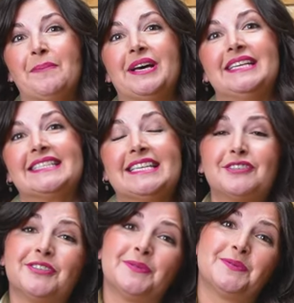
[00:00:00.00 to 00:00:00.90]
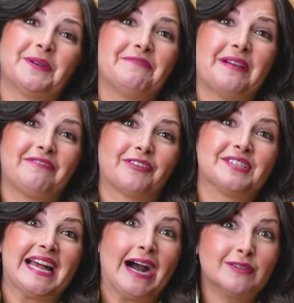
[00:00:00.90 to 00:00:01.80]
But citrus was one of my
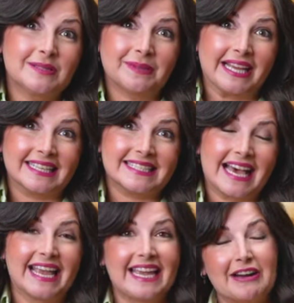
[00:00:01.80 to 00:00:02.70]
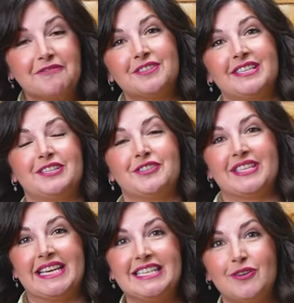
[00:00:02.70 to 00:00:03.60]
first house plants. I cared for
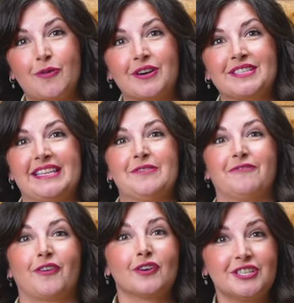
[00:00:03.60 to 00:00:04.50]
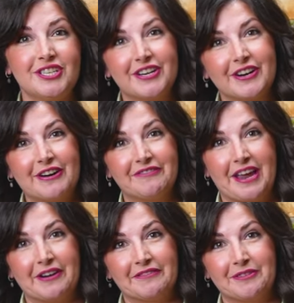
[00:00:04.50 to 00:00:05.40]
citrus indoors in the first year of
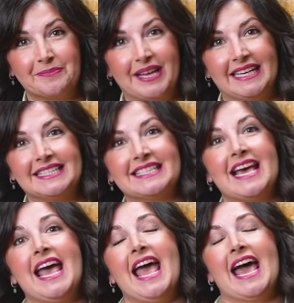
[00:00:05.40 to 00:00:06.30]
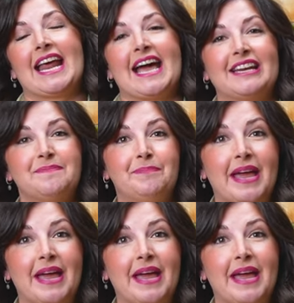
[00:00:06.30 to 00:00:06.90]
caring for plants, and I had a